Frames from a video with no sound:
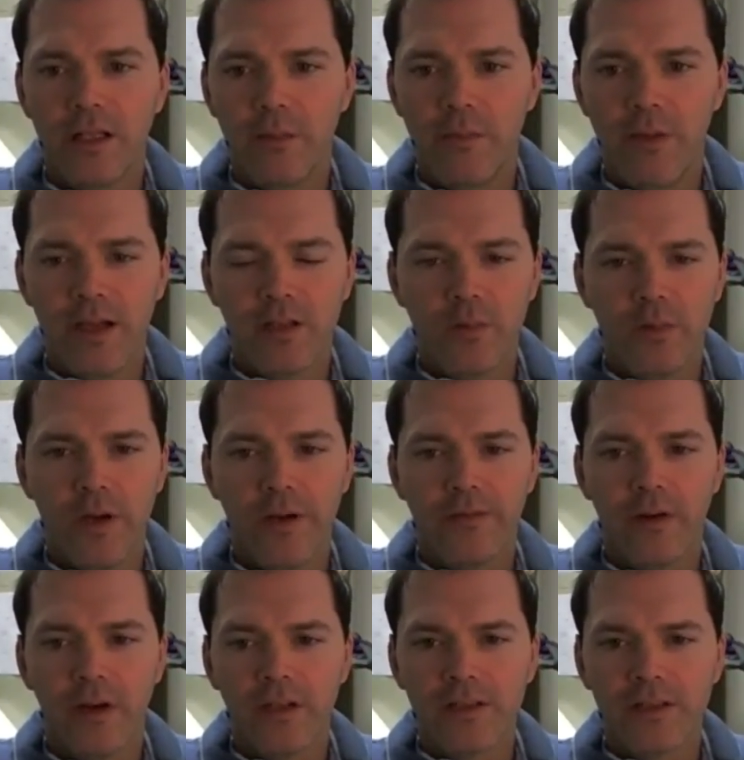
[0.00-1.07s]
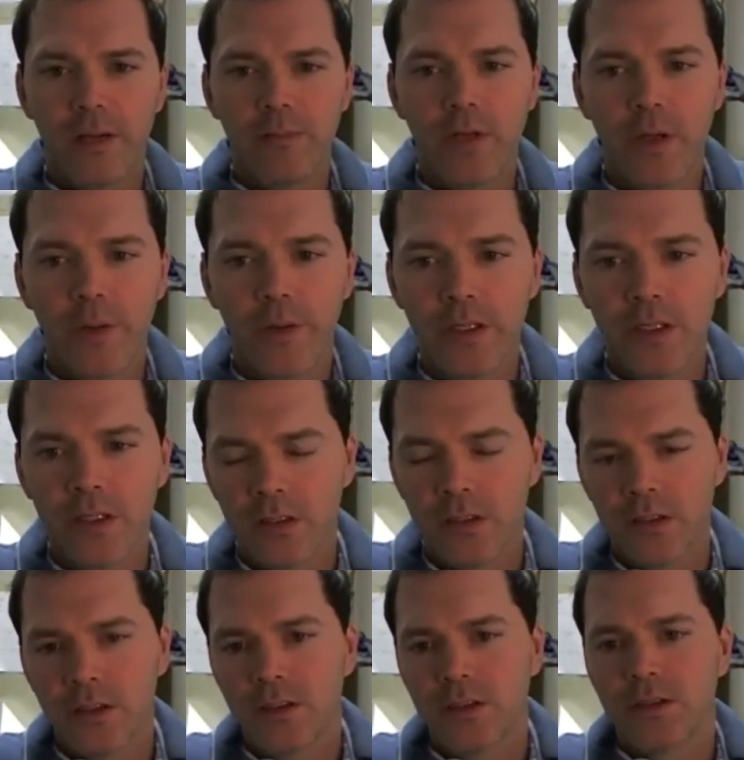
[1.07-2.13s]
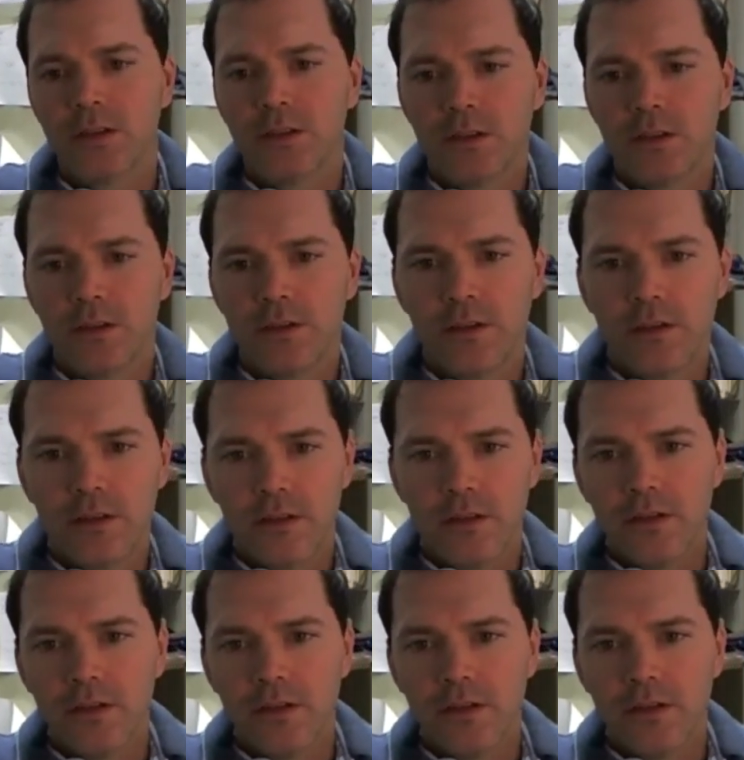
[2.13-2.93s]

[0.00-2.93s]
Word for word: and get back to whatever else I'm doing. Okay.